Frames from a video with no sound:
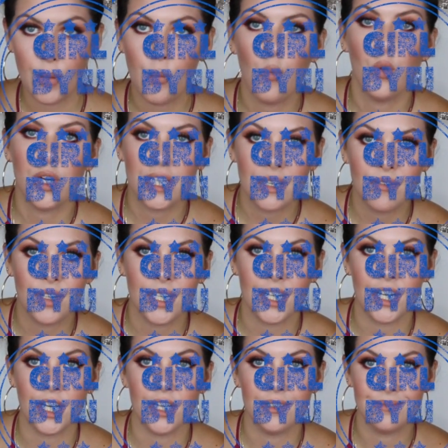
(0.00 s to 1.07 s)
we're giving
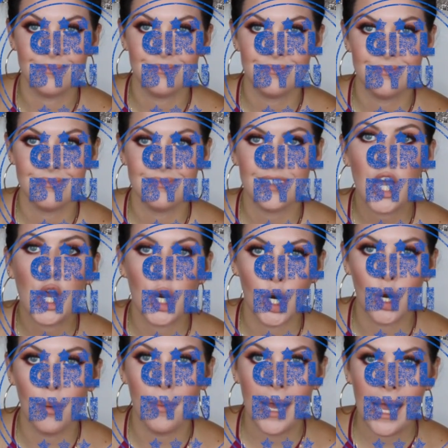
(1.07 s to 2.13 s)
it a
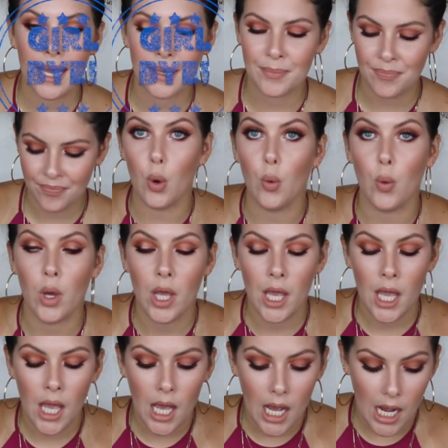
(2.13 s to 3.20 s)
girl bye.
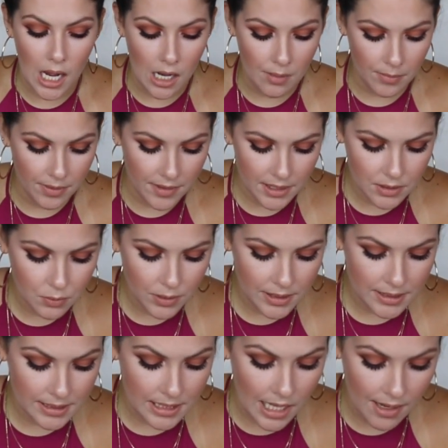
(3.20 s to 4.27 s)
This
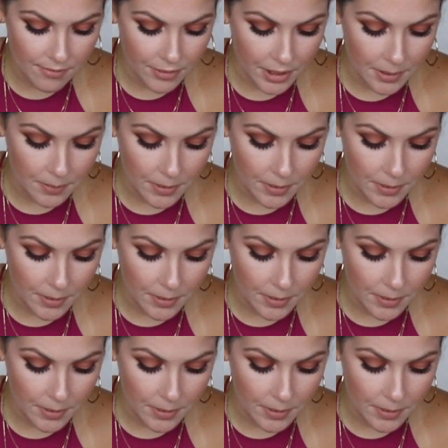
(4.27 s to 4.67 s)
one's not very